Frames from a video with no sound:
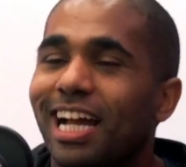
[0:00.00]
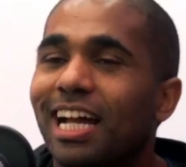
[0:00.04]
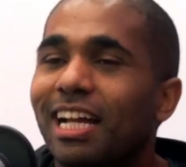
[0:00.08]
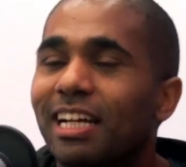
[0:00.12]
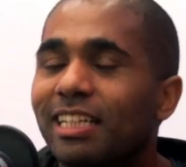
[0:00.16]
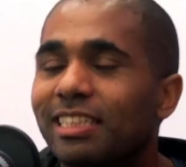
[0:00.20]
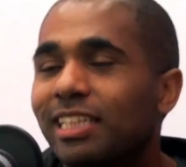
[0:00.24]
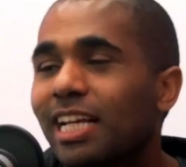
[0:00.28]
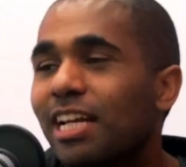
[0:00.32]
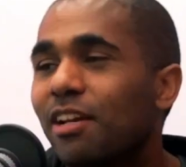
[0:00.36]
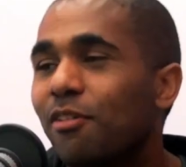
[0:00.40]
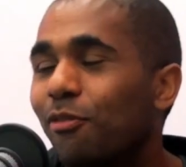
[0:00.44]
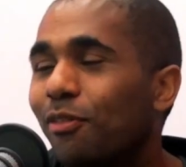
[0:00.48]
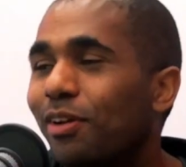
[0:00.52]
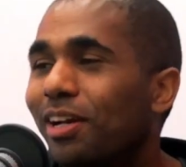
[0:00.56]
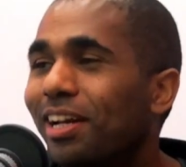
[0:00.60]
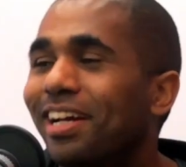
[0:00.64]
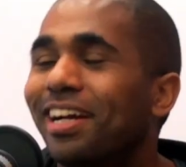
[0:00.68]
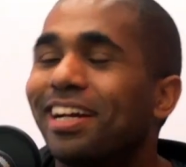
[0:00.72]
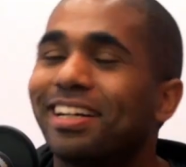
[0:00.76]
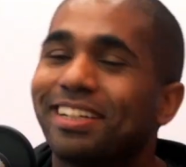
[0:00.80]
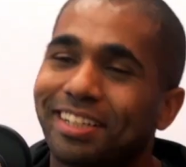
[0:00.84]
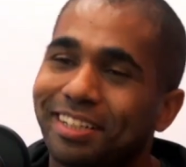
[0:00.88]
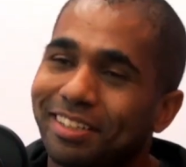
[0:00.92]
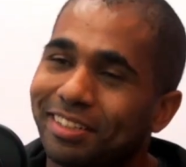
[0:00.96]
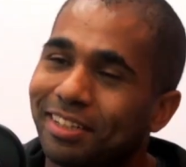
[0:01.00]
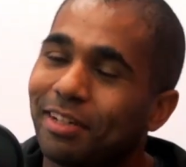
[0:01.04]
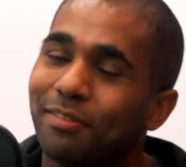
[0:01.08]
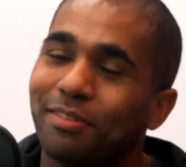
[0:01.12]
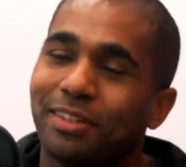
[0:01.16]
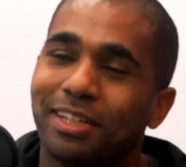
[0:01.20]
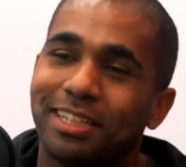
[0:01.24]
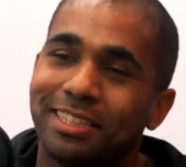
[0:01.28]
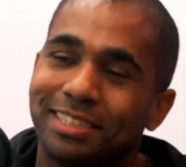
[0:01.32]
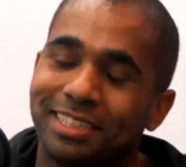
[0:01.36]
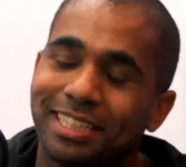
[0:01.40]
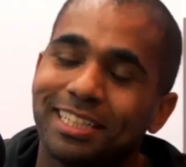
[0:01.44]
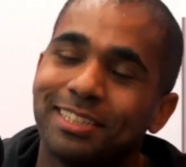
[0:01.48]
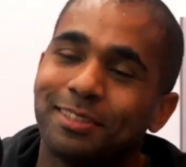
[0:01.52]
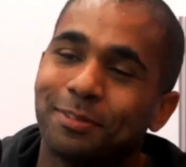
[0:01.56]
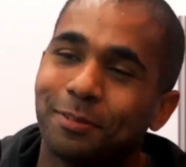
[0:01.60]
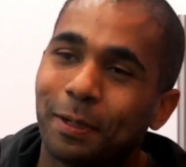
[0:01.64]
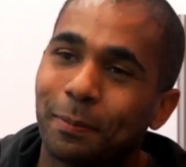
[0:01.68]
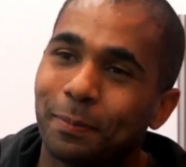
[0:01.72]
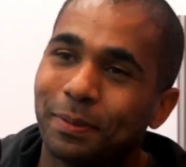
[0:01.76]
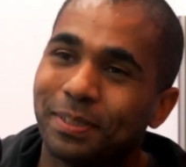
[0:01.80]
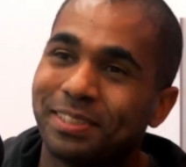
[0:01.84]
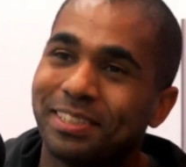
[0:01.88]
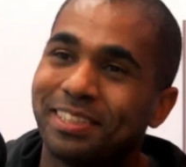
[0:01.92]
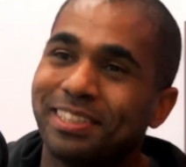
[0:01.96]
and it's kind of funny. I love the dense
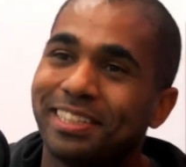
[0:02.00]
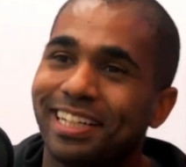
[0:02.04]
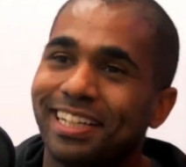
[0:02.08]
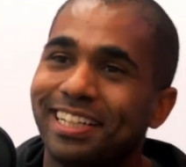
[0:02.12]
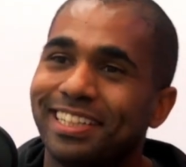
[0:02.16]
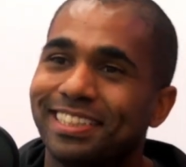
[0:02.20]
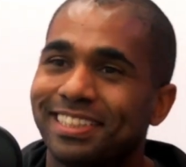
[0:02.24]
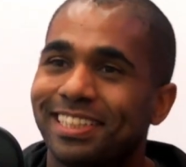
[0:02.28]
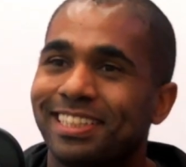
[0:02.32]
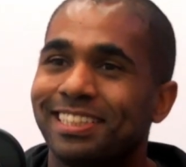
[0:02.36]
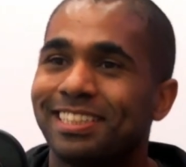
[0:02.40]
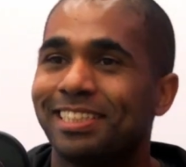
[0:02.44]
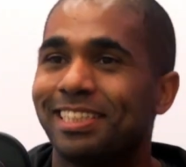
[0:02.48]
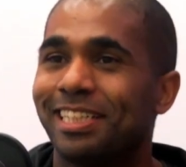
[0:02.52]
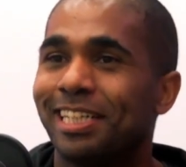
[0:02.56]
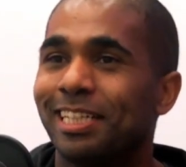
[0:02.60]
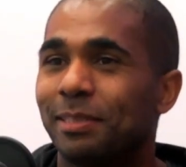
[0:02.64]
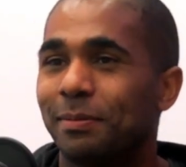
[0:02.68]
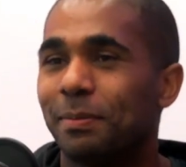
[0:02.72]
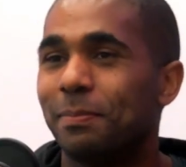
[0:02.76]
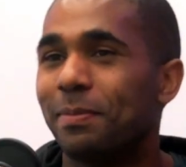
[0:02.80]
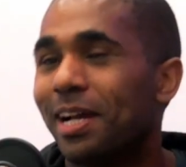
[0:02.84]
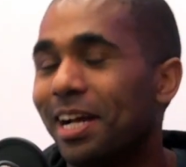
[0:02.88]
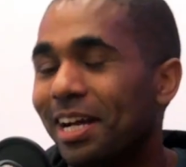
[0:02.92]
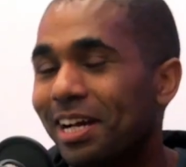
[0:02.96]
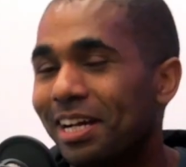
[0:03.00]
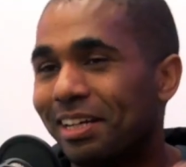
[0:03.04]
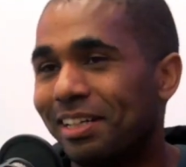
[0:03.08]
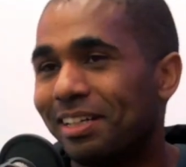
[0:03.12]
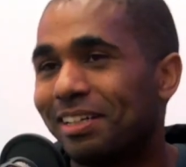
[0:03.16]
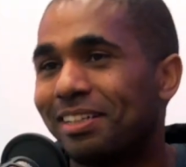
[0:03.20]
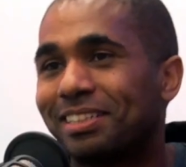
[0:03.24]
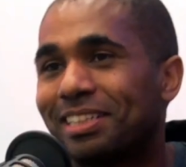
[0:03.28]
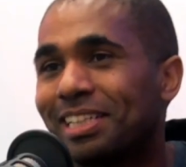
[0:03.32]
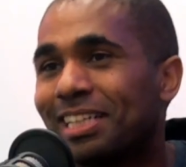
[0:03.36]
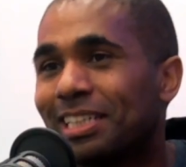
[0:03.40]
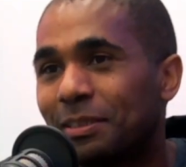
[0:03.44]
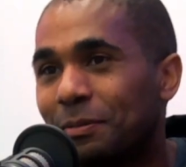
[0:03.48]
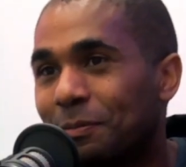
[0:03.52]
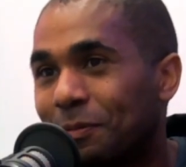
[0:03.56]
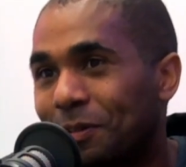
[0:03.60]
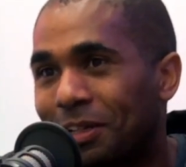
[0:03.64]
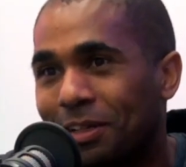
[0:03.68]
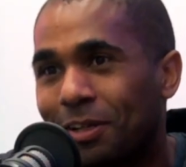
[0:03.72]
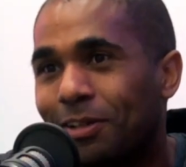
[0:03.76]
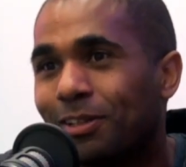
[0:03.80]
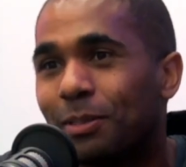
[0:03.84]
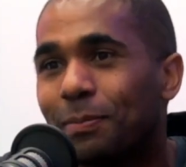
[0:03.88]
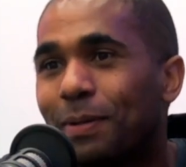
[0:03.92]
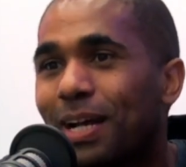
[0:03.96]
representations. It takes me back. It
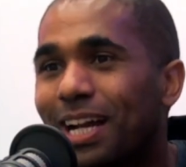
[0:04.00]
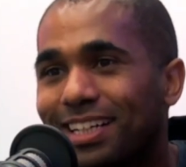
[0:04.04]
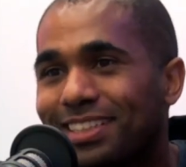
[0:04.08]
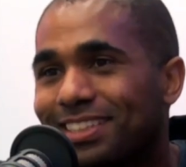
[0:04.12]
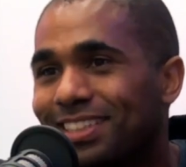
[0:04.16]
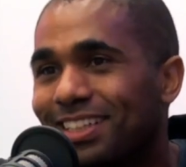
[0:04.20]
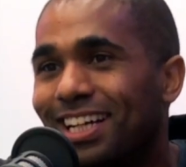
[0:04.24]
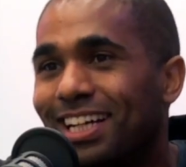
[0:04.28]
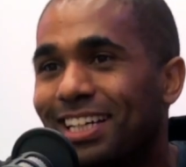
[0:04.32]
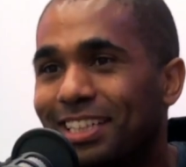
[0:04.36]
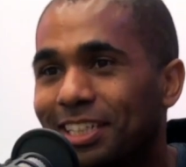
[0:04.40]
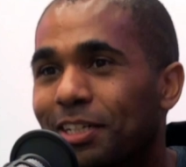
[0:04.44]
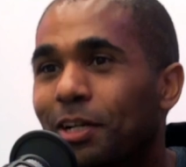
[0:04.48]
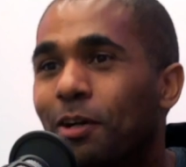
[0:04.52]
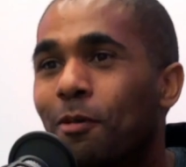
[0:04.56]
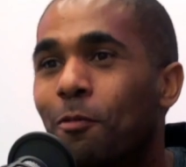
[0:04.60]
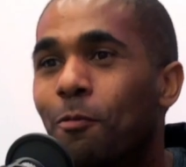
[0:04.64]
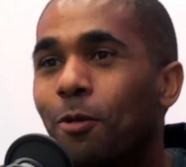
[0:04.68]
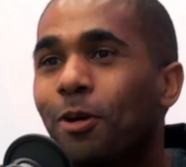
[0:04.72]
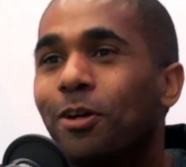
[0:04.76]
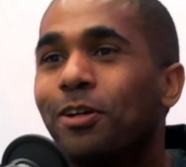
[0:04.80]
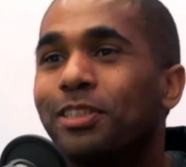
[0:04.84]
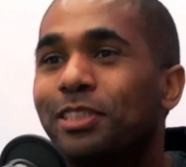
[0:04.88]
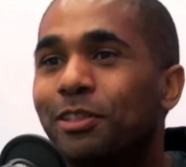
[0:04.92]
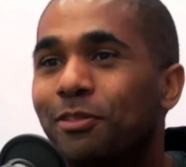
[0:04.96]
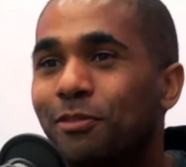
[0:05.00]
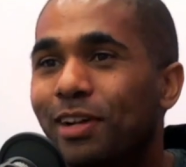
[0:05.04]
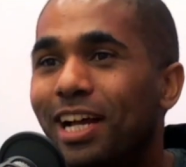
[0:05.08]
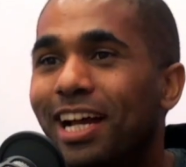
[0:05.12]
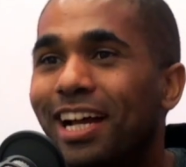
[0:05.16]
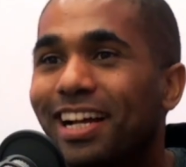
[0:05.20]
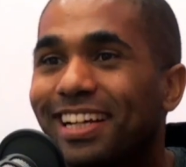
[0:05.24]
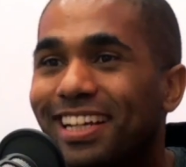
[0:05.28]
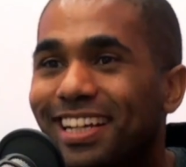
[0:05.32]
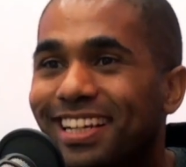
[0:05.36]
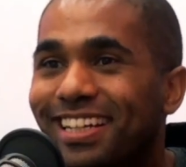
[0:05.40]
goes back to like, you know, word to vec.